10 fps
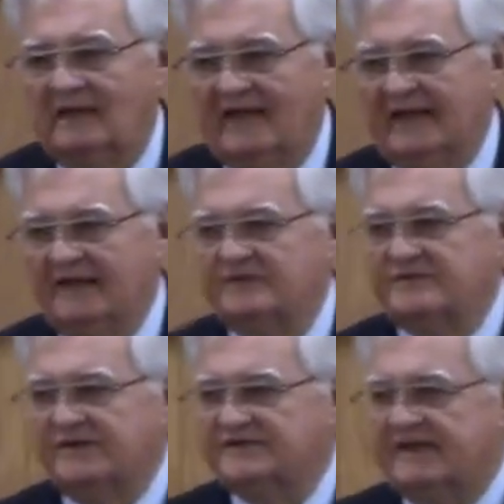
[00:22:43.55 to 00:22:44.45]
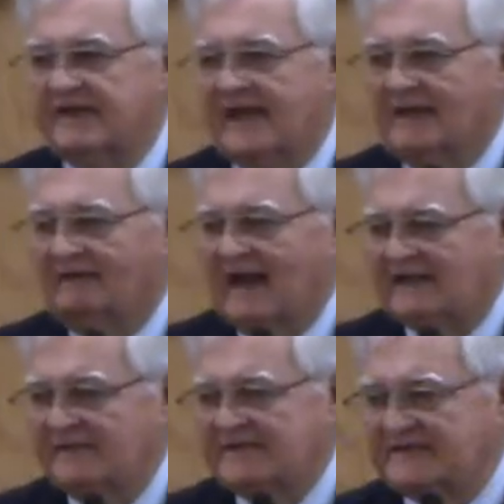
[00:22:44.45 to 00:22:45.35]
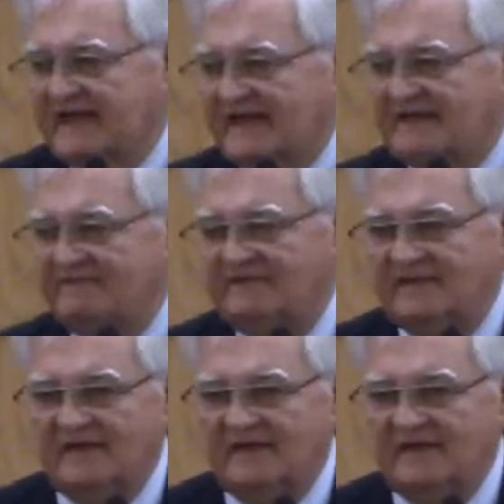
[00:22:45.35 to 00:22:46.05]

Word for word: He understood it said they had a right to be saved,